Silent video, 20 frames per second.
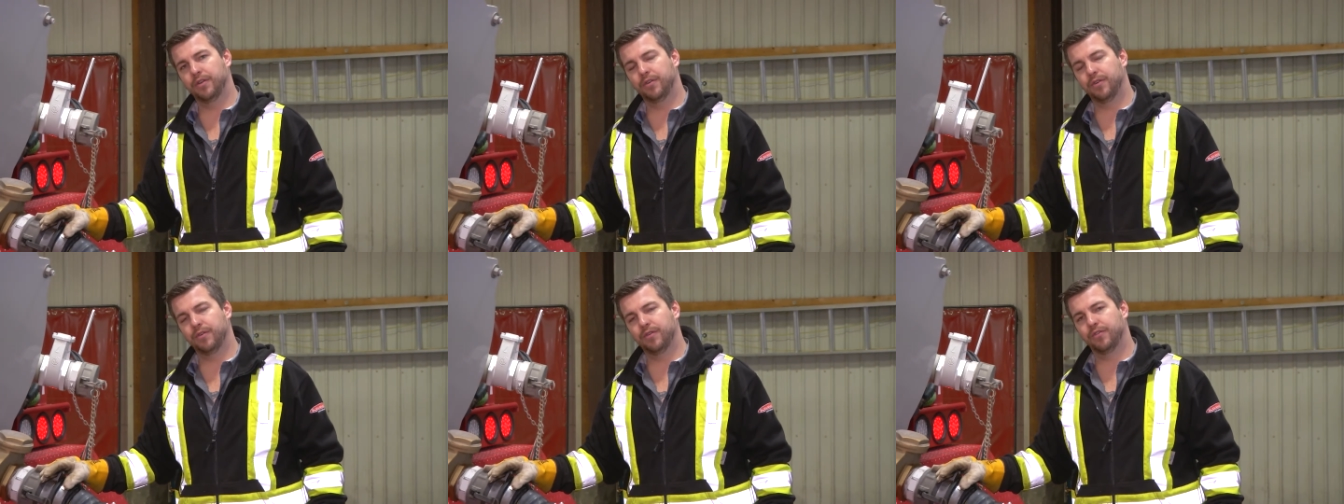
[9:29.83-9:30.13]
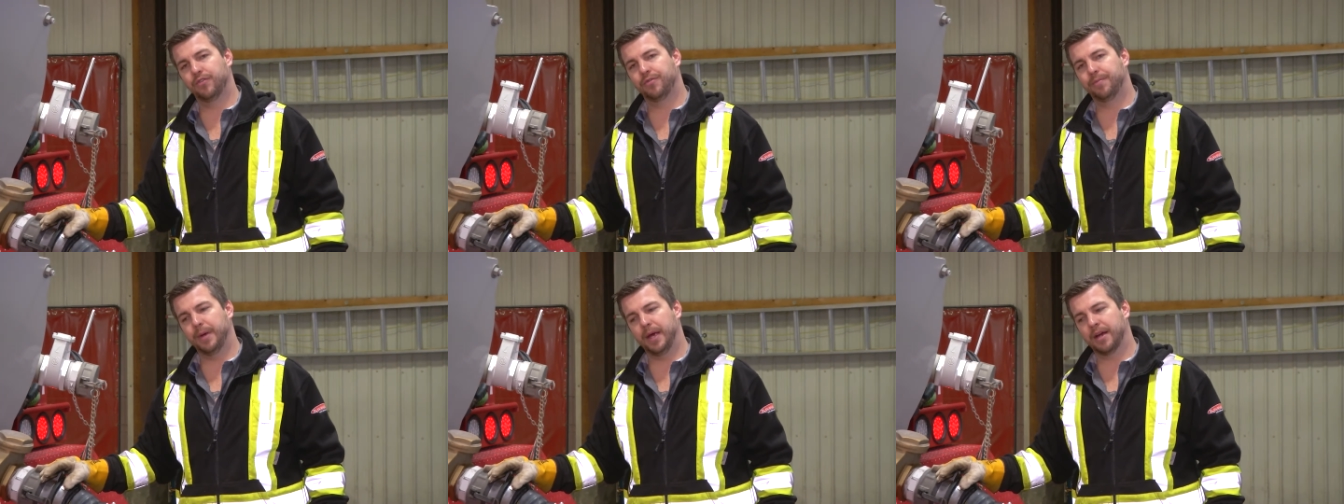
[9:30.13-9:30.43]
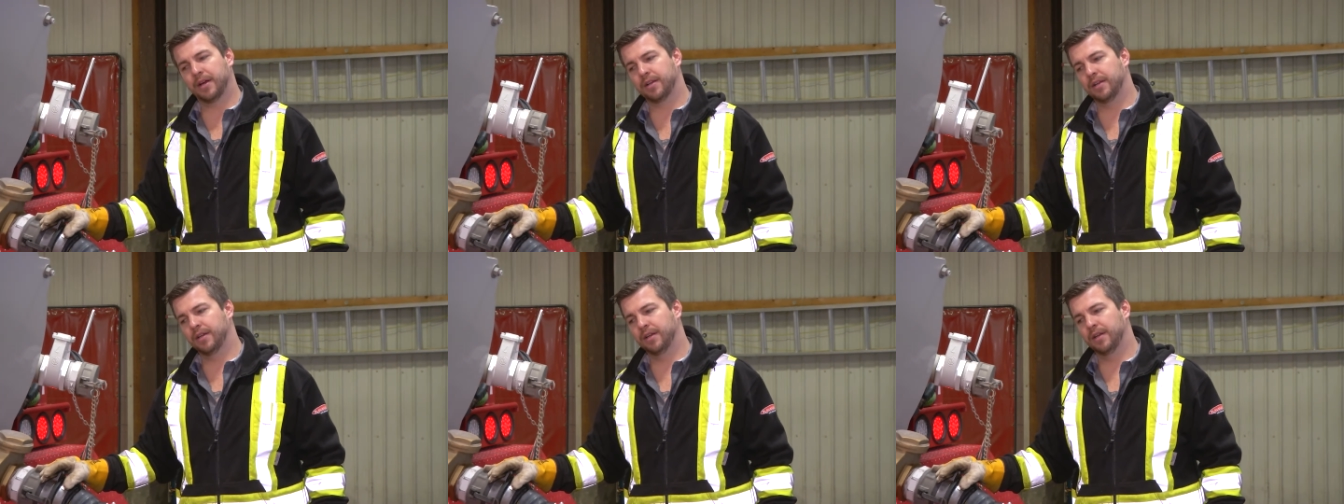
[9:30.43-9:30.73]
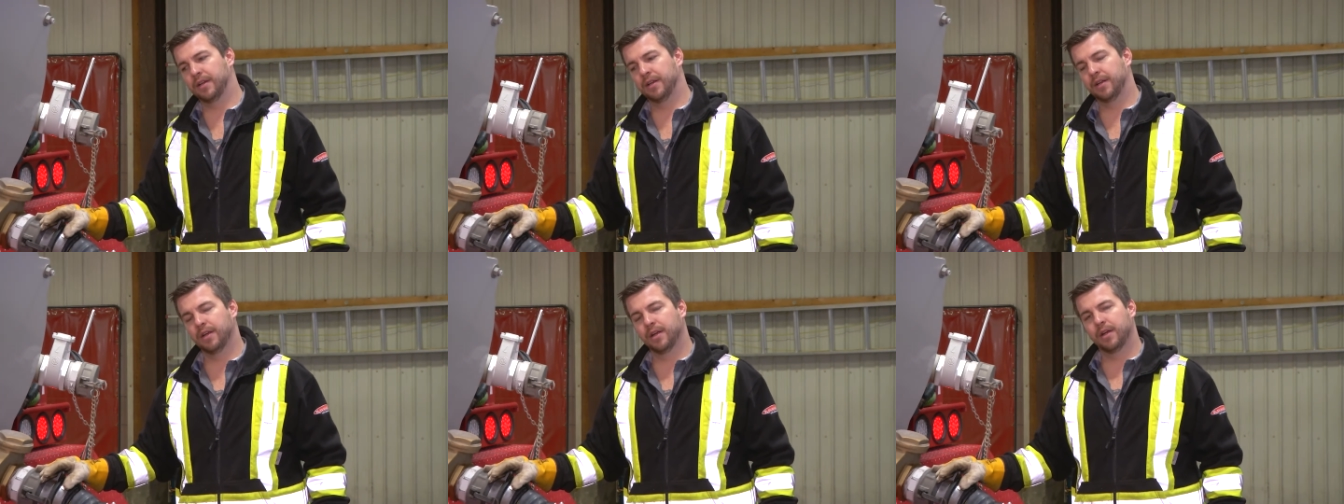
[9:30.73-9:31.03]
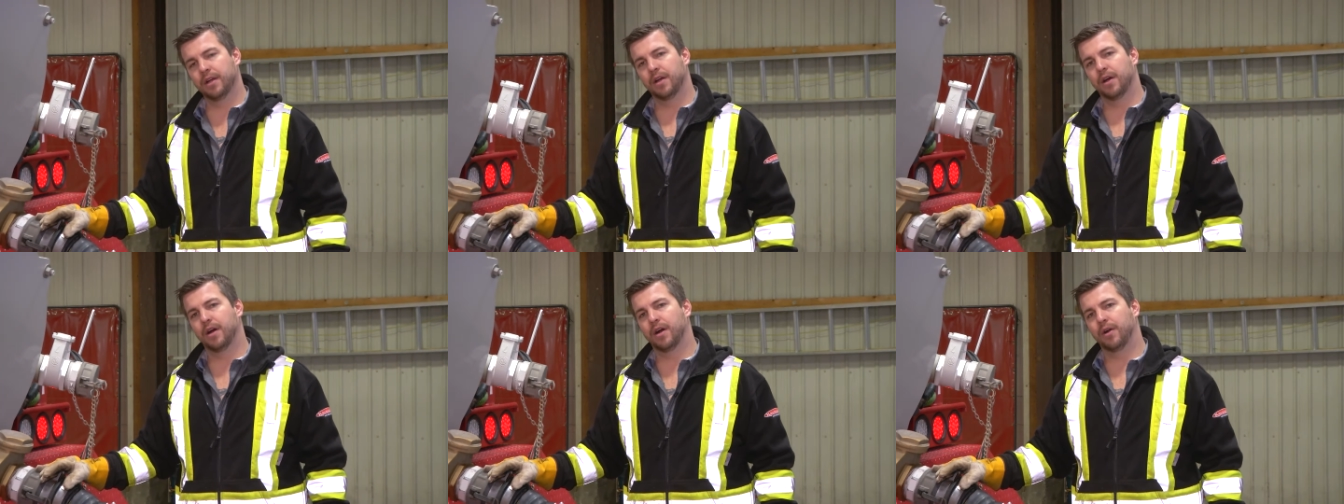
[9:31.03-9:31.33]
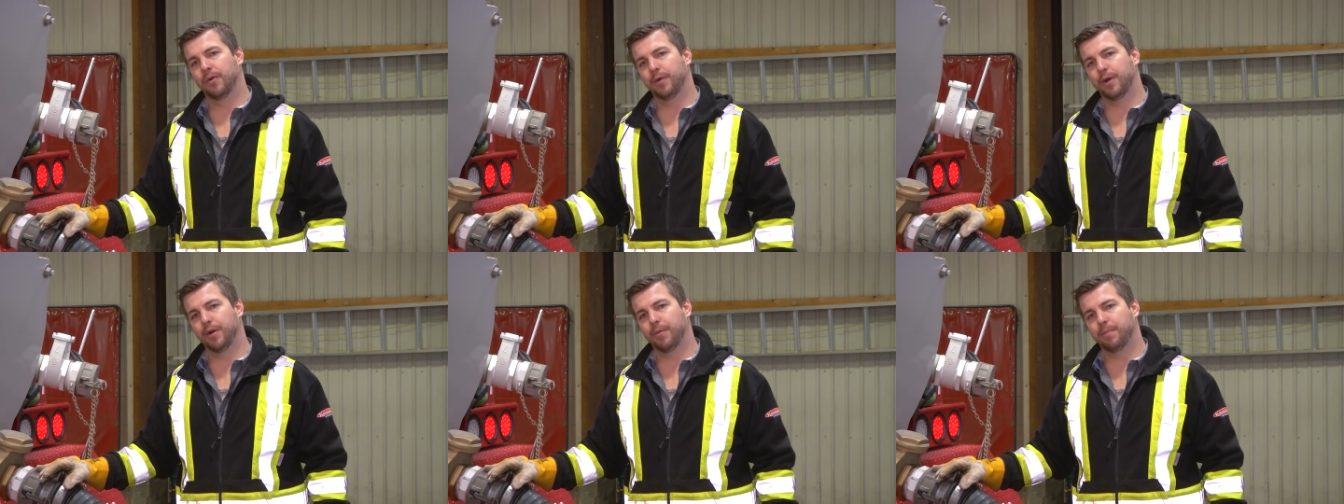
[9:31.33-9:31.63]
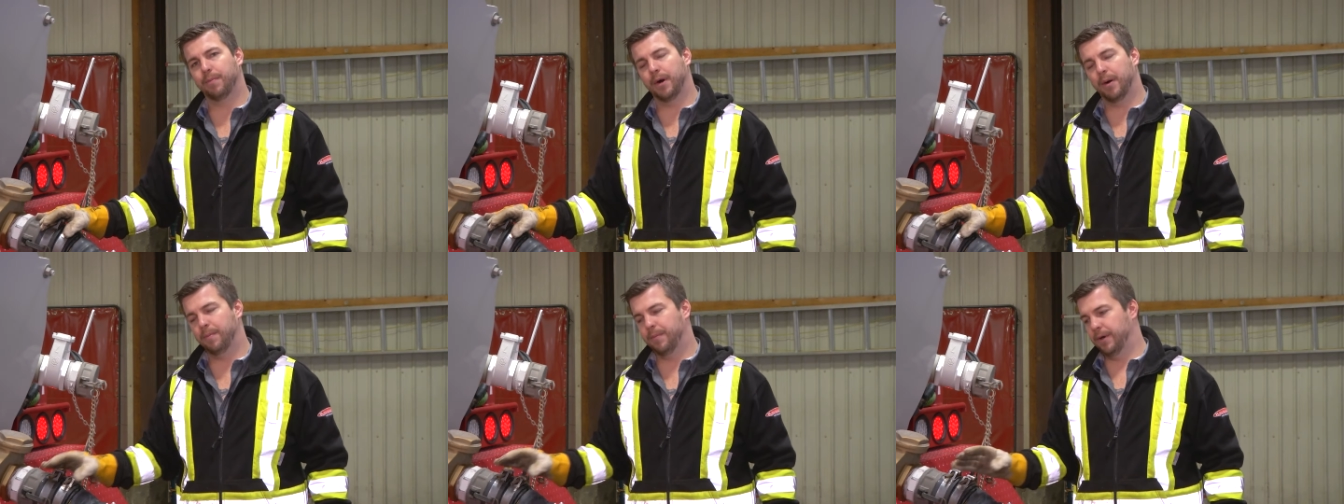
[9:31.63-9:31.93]
to inspect our rear
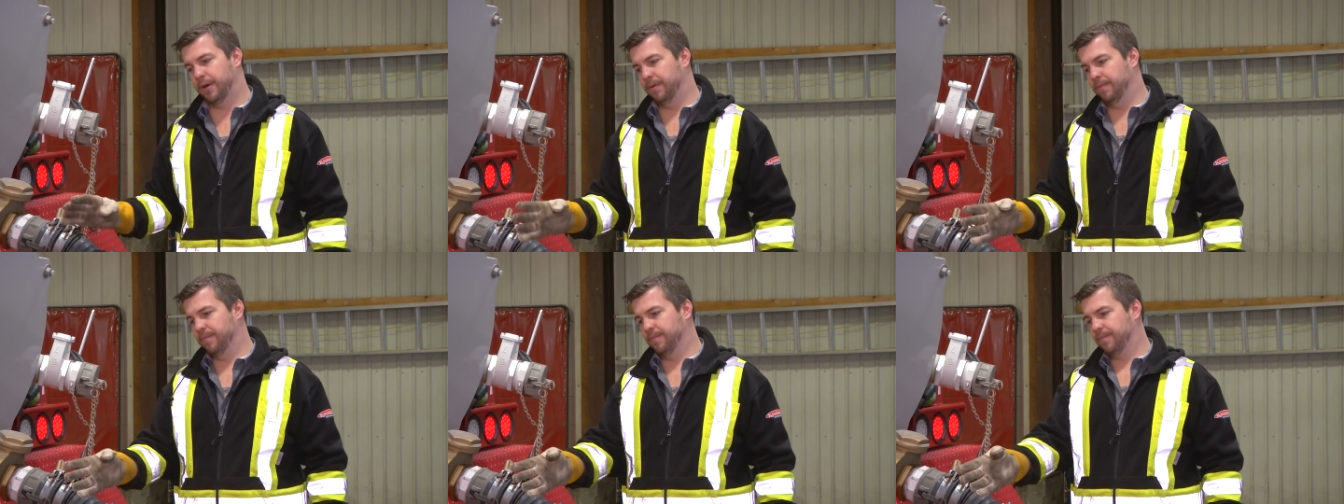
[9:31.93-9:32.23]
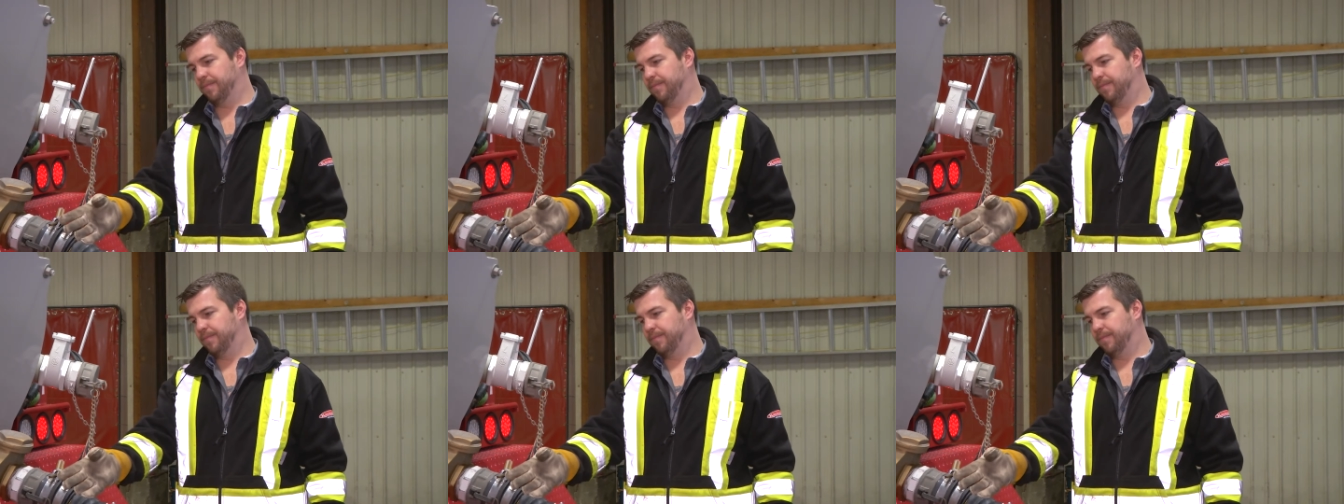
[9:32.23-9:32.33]
bumper,